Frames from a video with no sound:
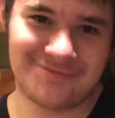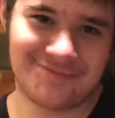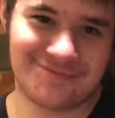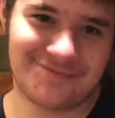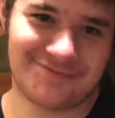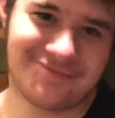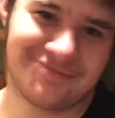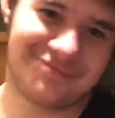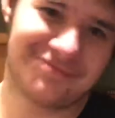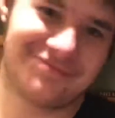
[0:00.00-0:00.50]
you
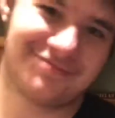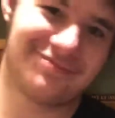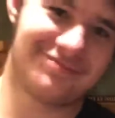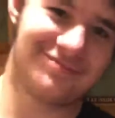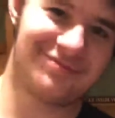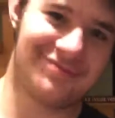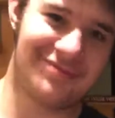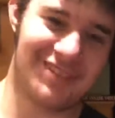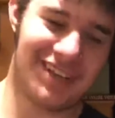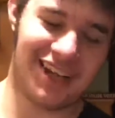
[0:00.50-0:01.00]
said.
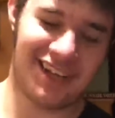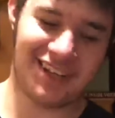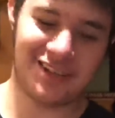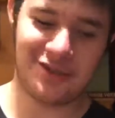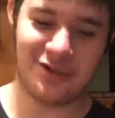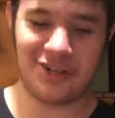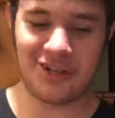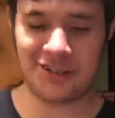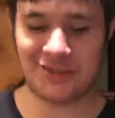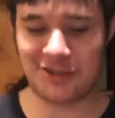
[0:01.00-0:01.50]
Not
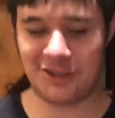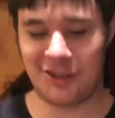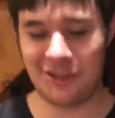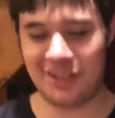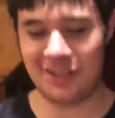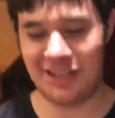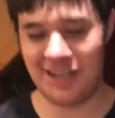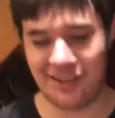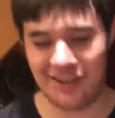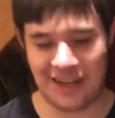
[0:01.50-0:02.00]
Golgar Turbo.
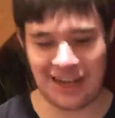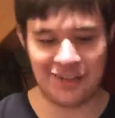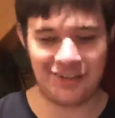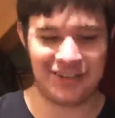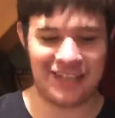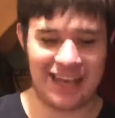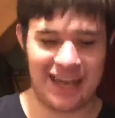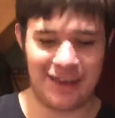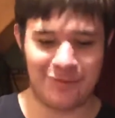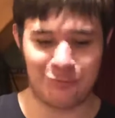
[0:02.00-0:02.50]
No, I
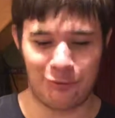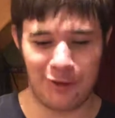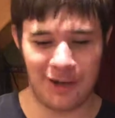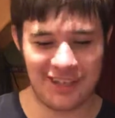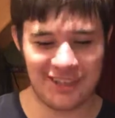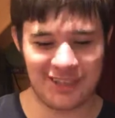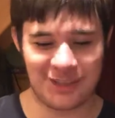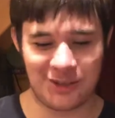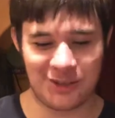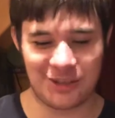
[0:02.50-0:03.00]
only have
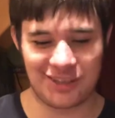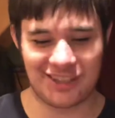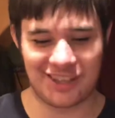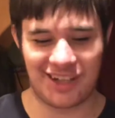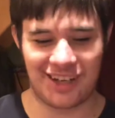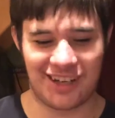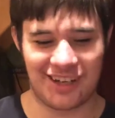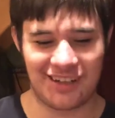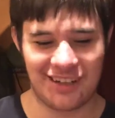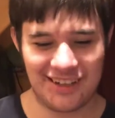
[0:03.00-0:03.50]
one
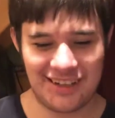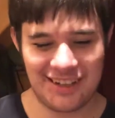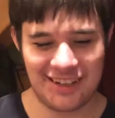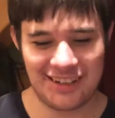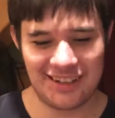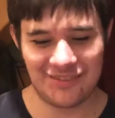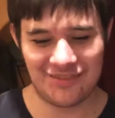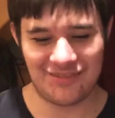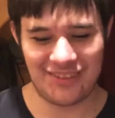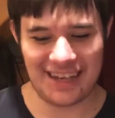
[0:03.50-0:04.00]
Golgar.
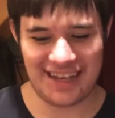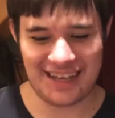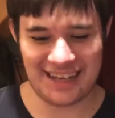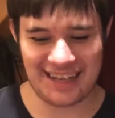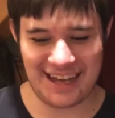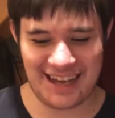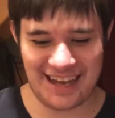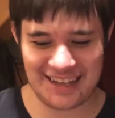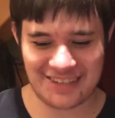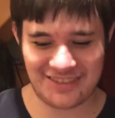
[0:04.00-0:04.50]
My
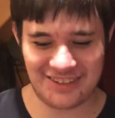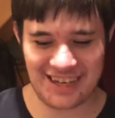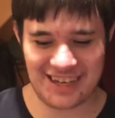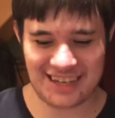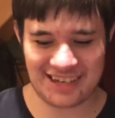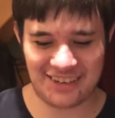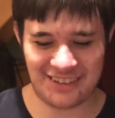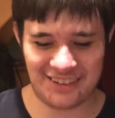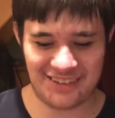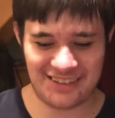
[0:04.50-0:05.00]
extra
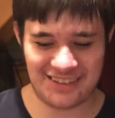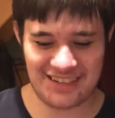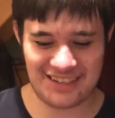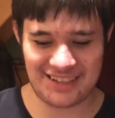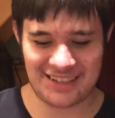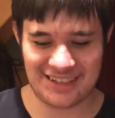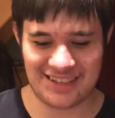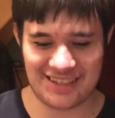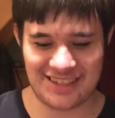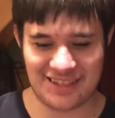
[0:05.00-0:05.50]
deck currently
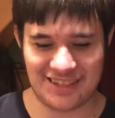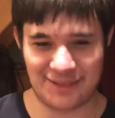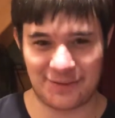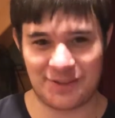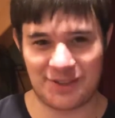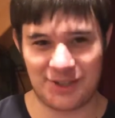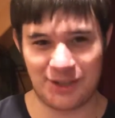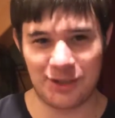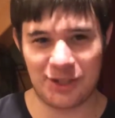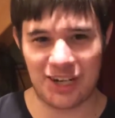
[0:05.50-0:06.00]
consists
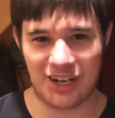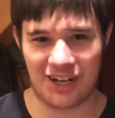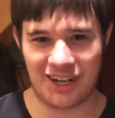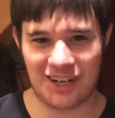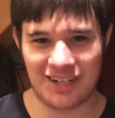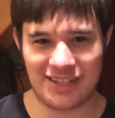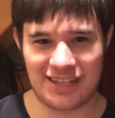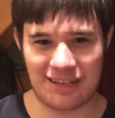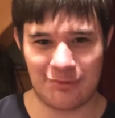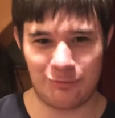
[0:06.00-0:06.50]
of two
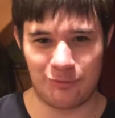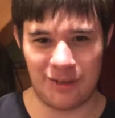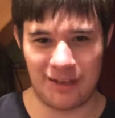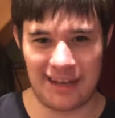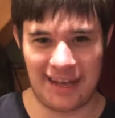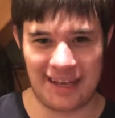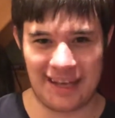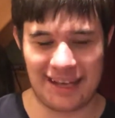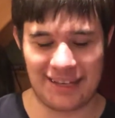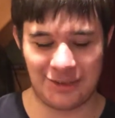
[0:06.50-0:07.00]
cards
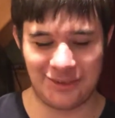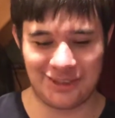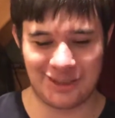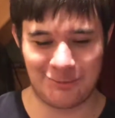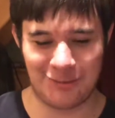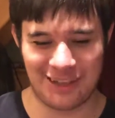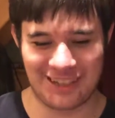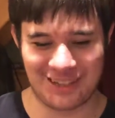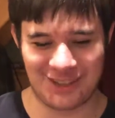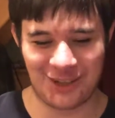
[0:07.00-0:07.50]
and only
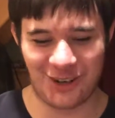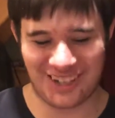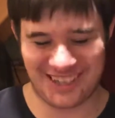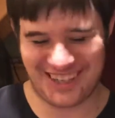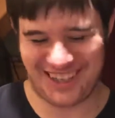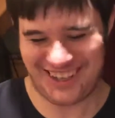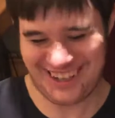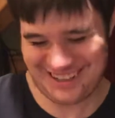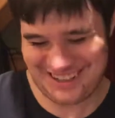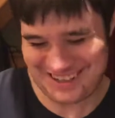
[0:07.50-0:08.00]
one Golgar.